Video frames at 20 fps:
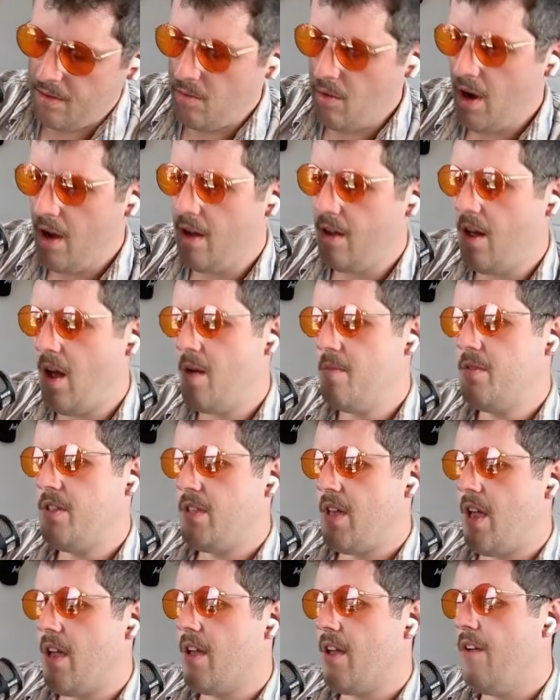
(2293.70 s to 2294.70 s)
Well, I'm
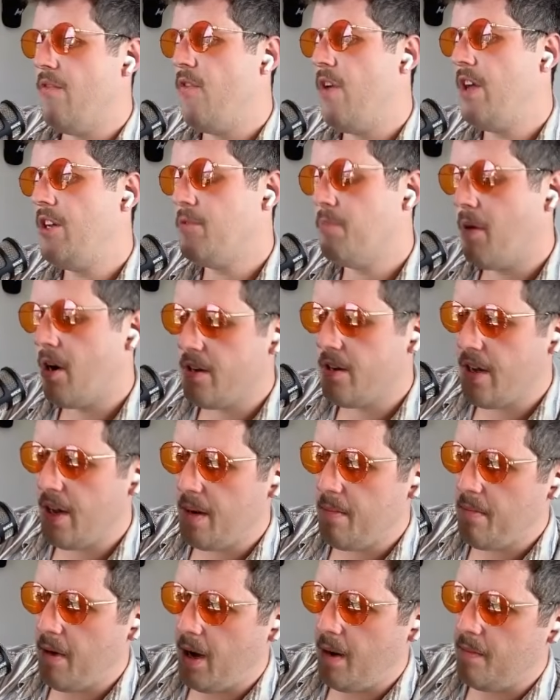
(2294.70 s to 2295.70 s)
saying if HBAR
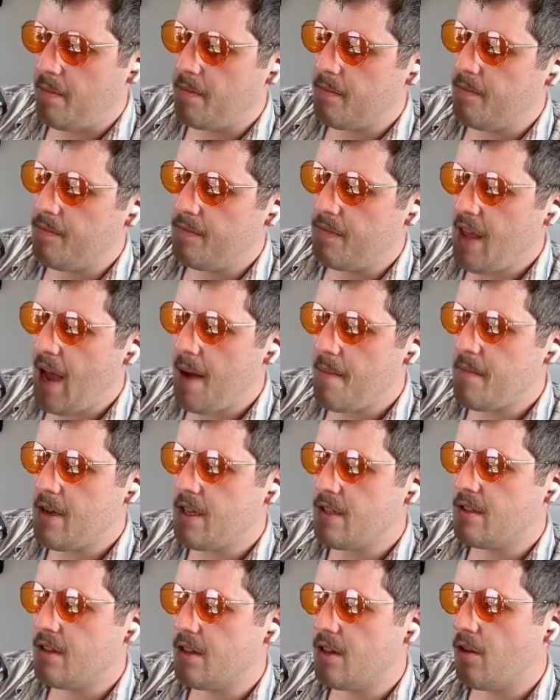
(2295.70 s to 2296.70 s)
did pump, that
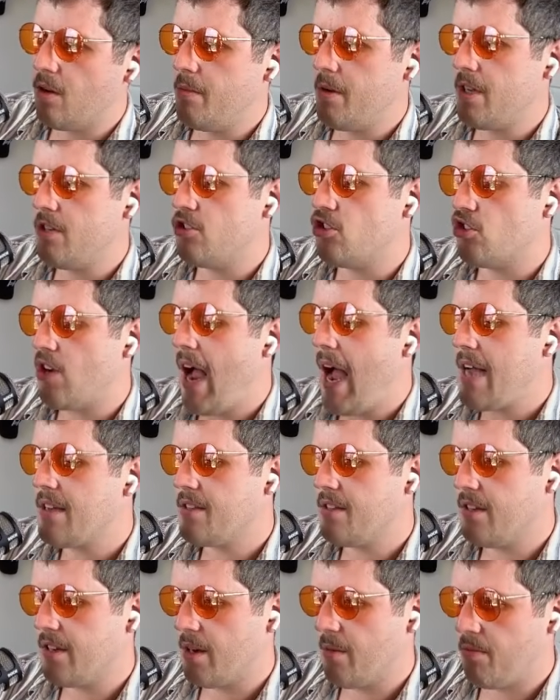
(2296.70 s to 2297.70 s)
means that there would be a
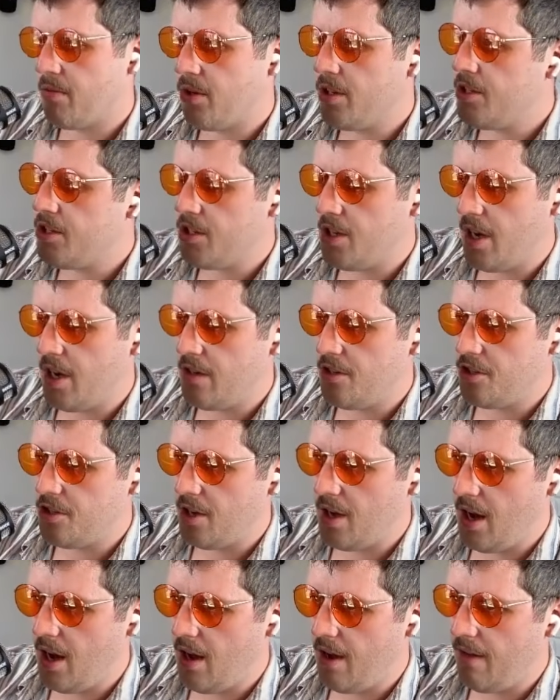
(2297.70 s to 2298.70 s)
drastic
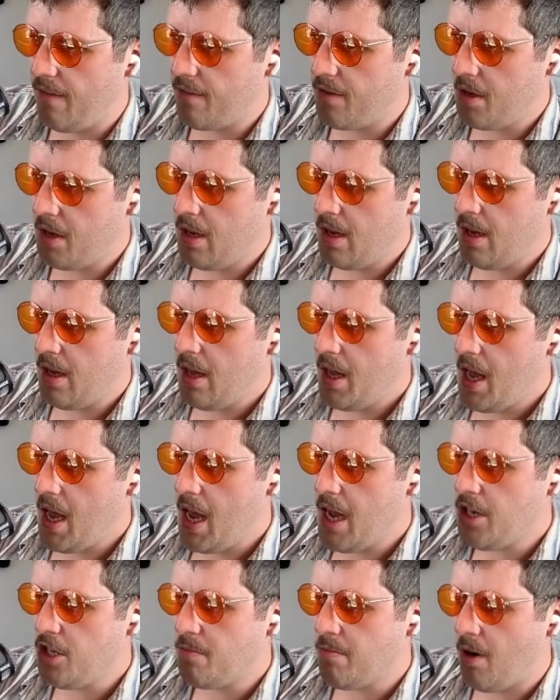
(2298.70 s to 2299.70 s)
appreciation of
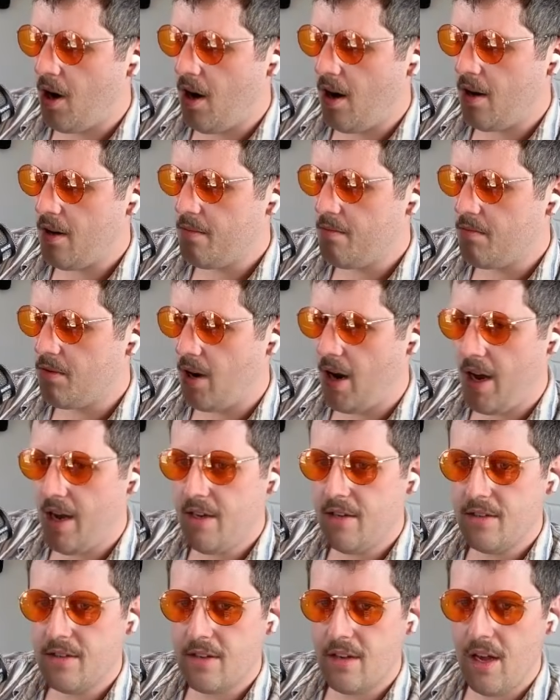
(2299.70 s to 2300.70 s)
HBAR
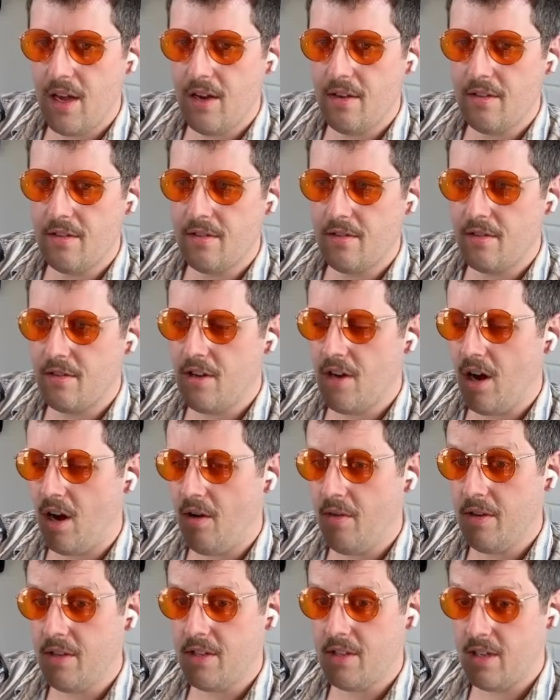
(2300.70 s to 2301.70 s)
price. And,
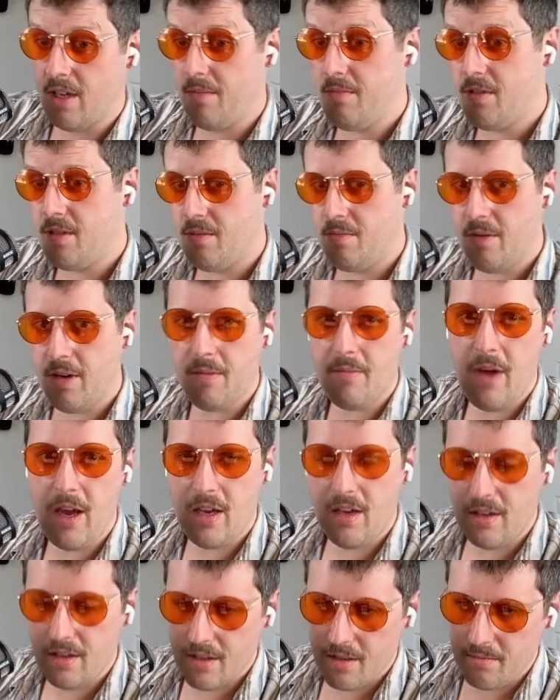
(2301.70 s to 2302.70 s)
it seems to be
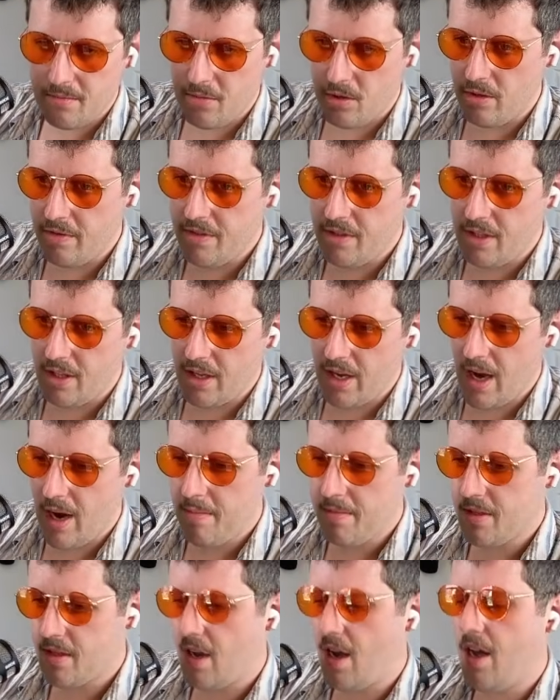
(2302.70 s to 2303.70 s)
making some moves to the
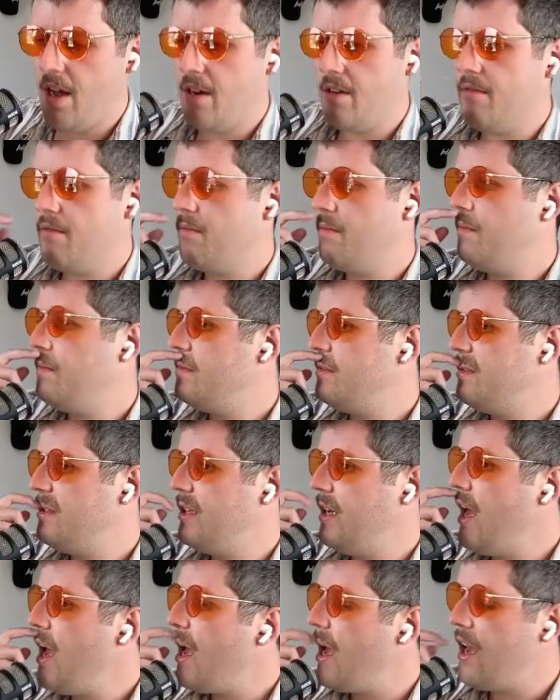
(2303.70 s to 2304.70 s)
upside
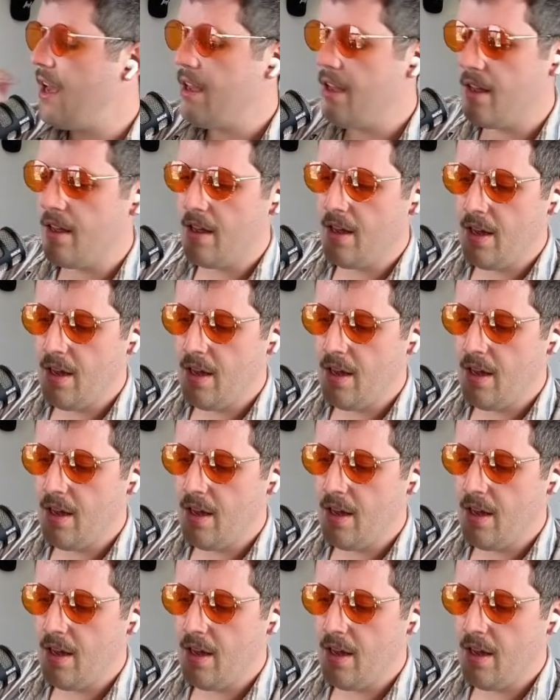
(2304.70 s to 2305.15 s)
today.